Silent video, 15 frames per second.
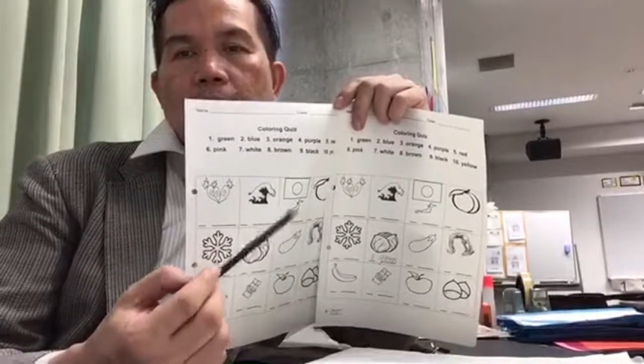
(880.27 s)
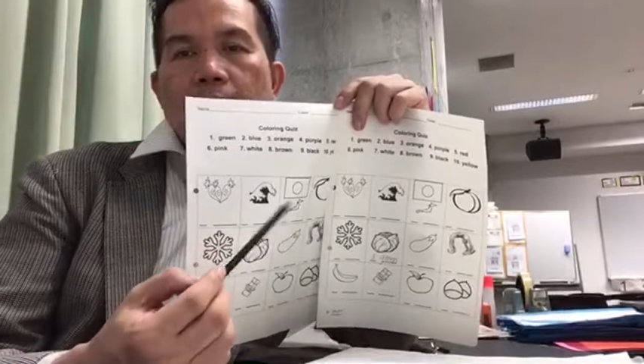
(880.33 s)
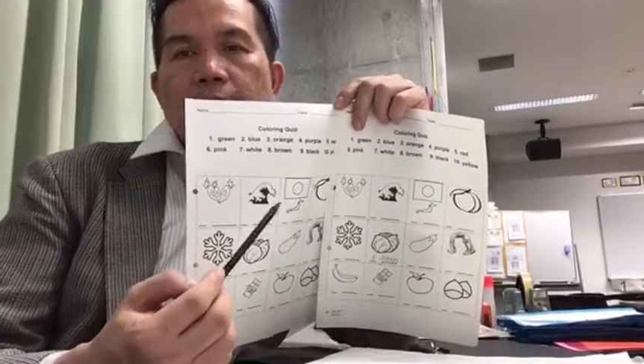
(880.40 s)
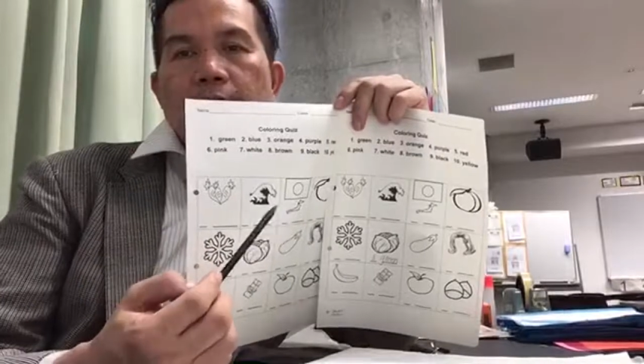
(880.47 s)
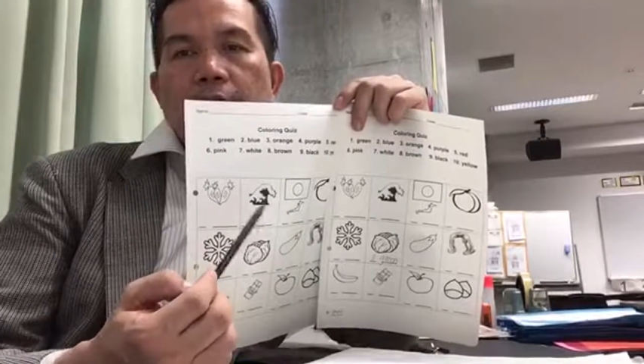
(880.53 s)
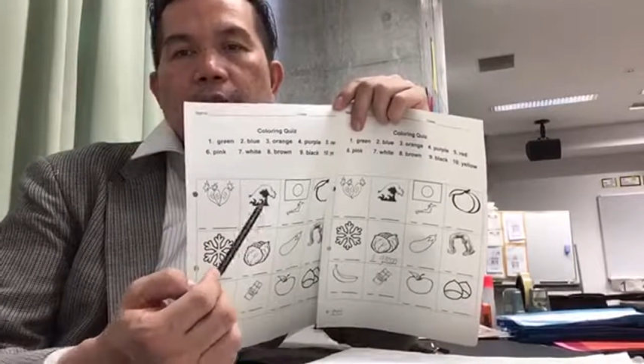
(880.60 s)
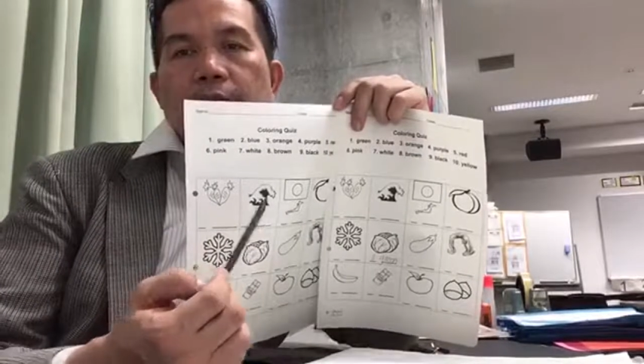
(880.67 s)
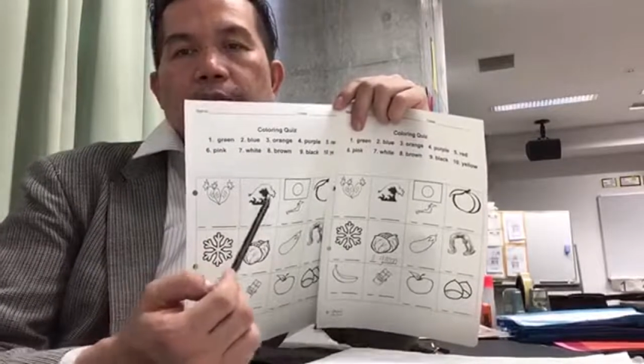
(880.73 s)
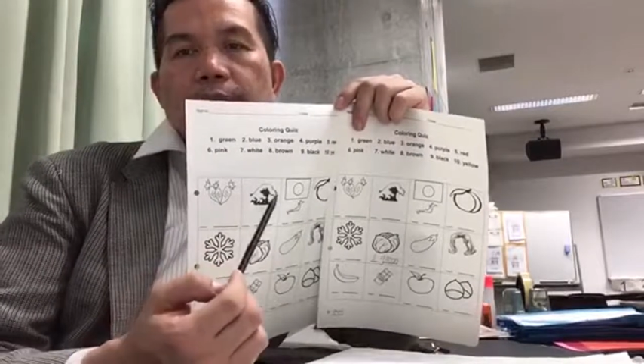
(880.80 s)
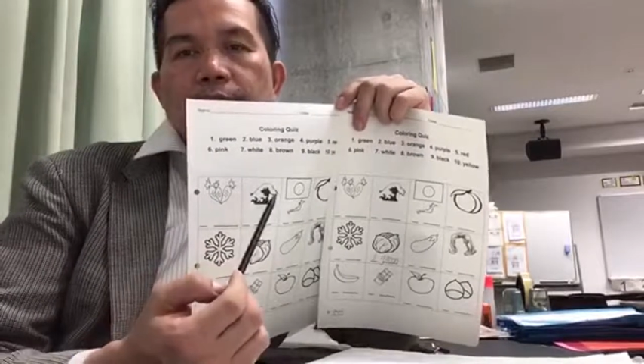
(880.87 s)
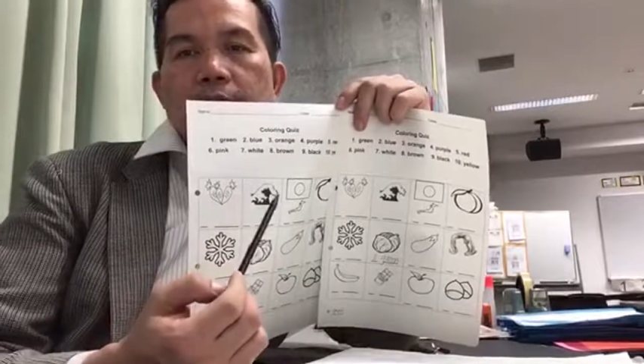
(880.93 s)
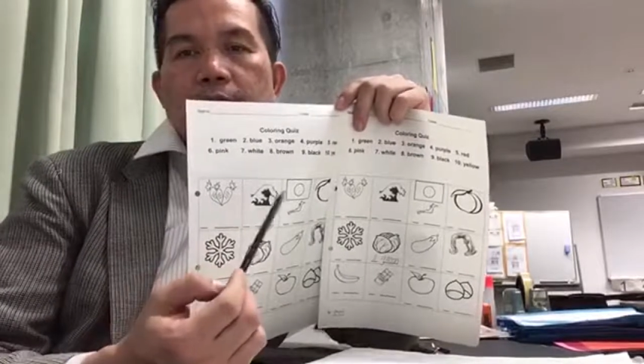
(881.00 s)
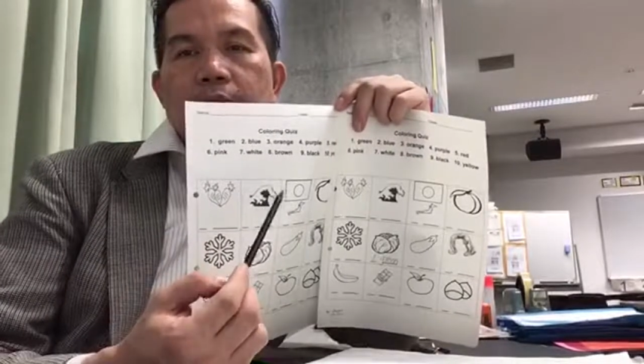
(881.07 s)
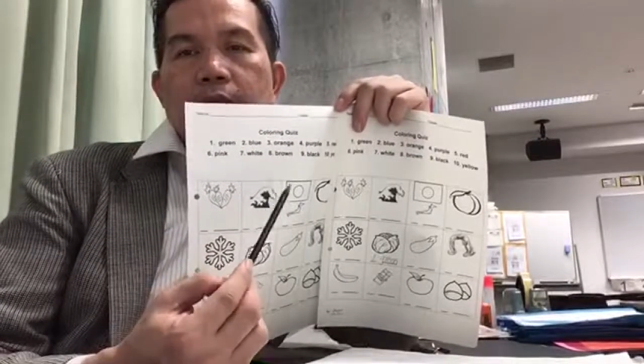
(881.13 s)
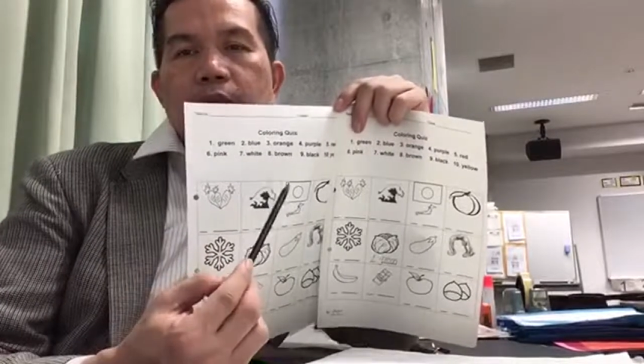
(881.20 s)
Then,
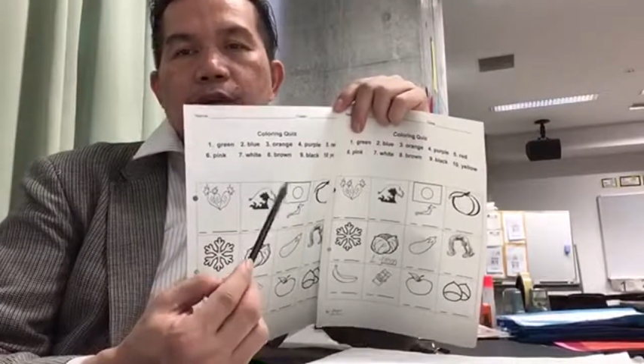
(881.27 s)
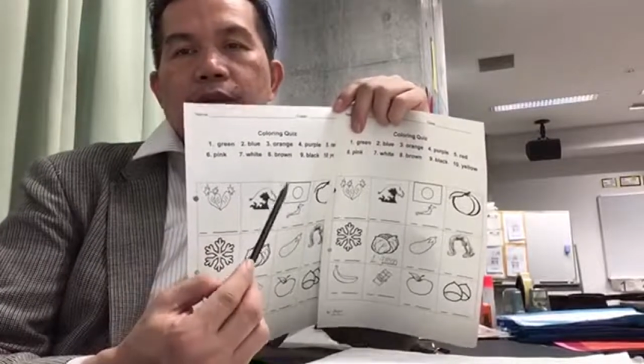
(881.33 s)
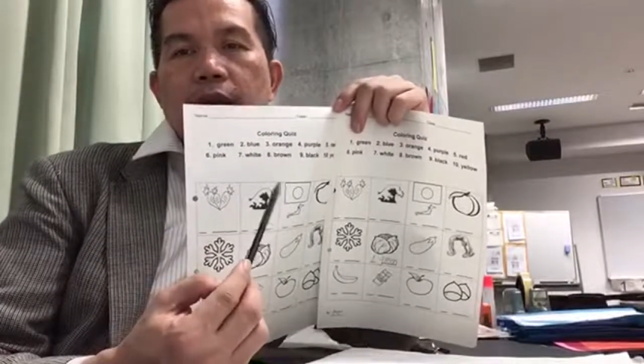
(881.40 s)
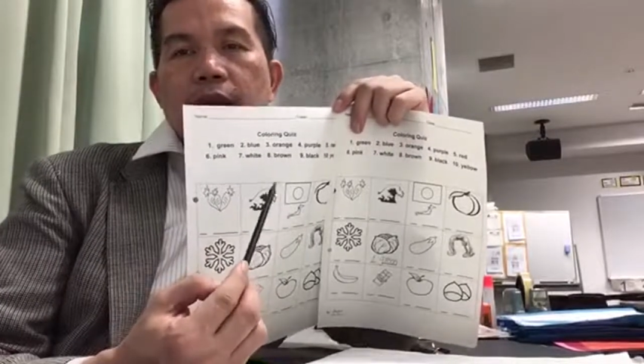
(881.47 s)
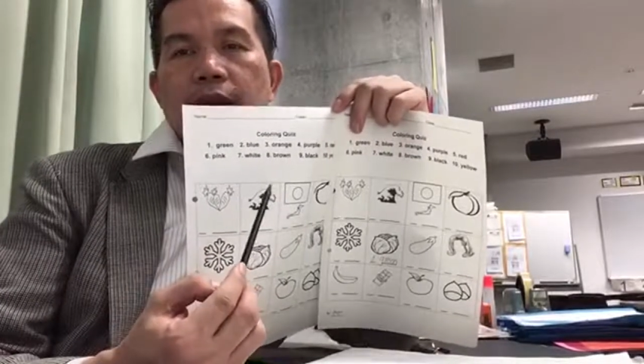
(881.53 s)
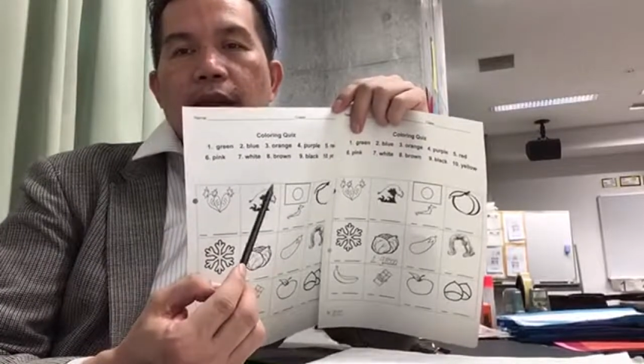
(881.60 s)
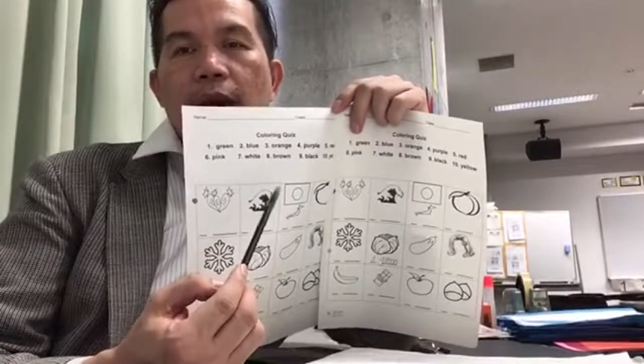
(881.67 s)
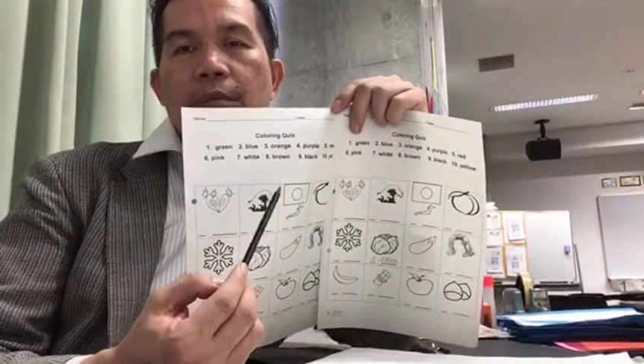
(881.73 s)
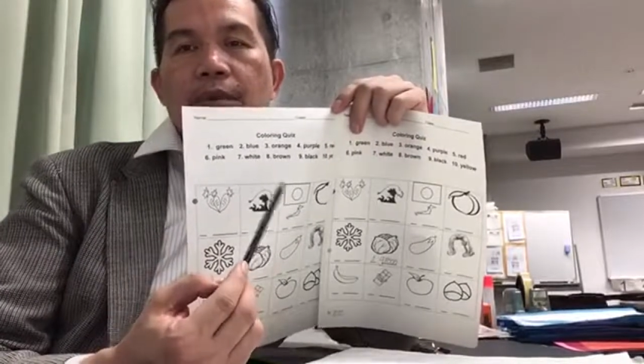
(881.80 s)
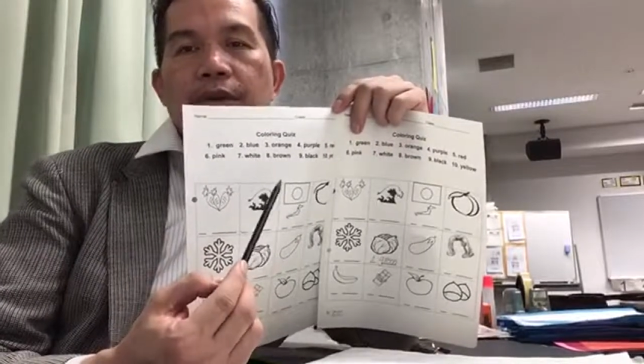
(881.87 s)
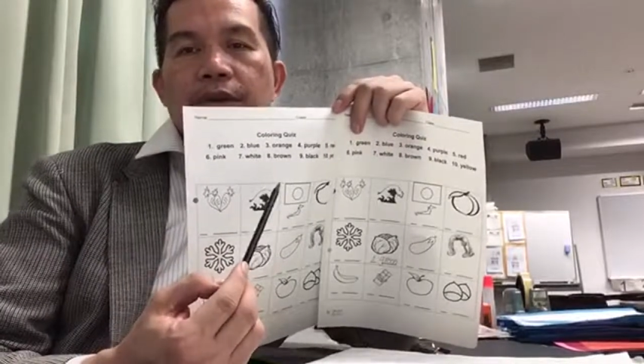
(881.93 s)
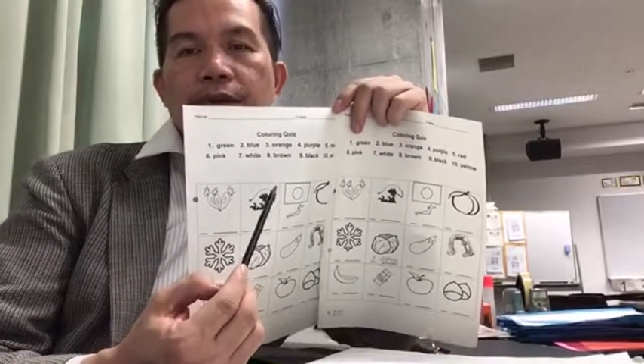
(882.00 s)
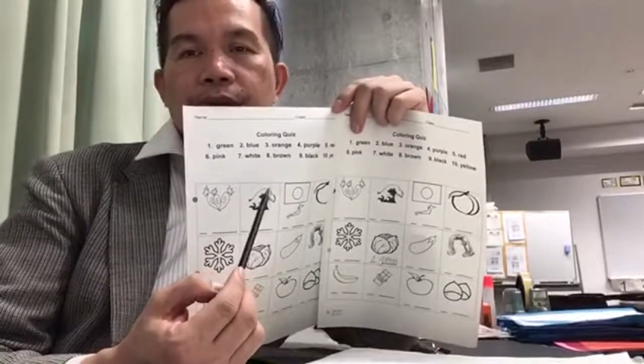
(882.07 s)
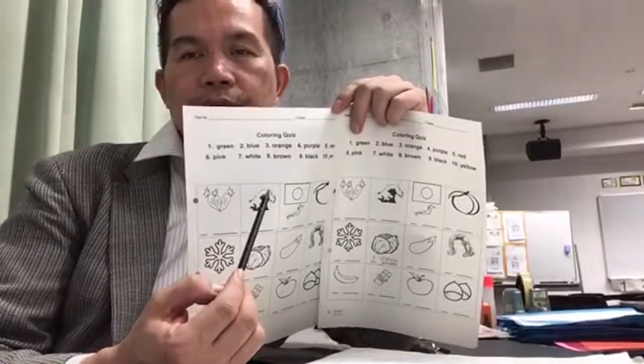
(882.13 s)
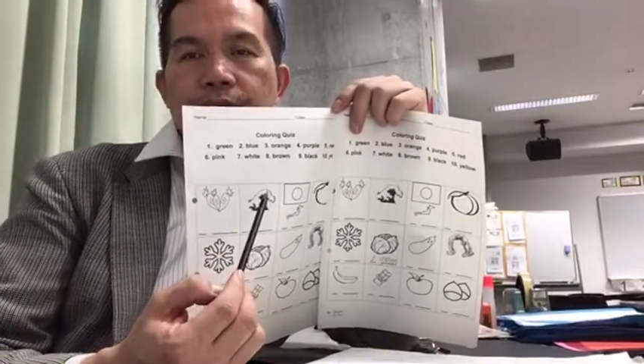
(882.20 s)
so you say number
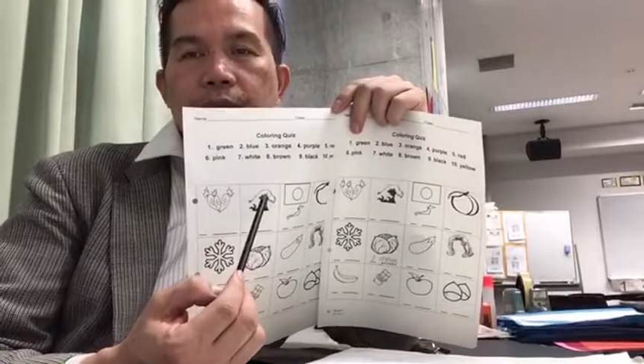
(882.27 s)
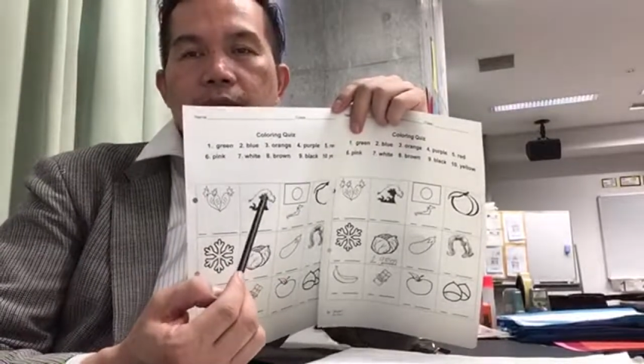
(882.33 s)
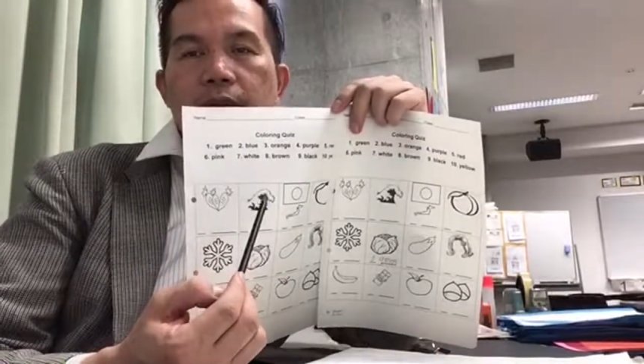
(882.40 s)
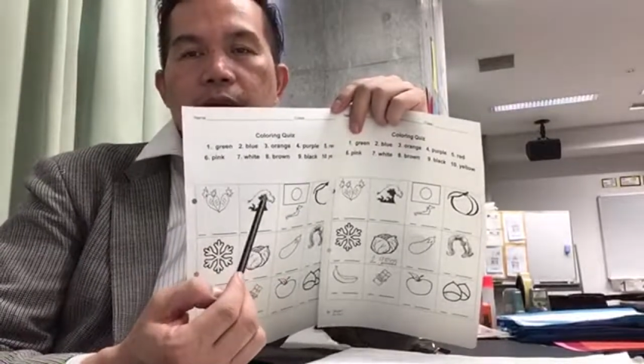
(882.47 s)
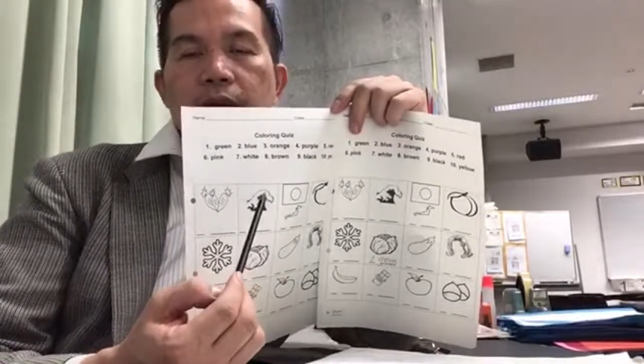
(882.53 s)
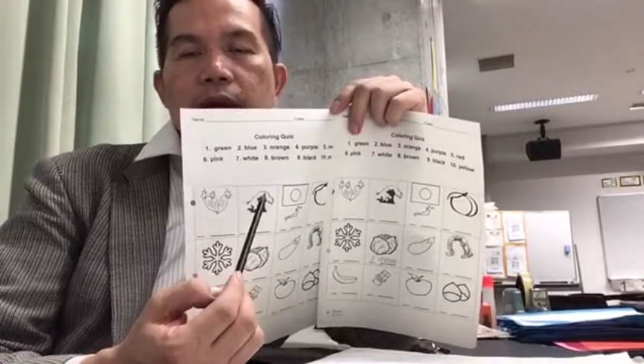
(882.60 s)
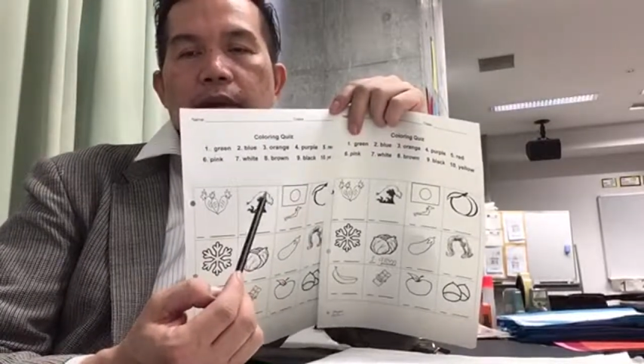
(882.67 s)
3.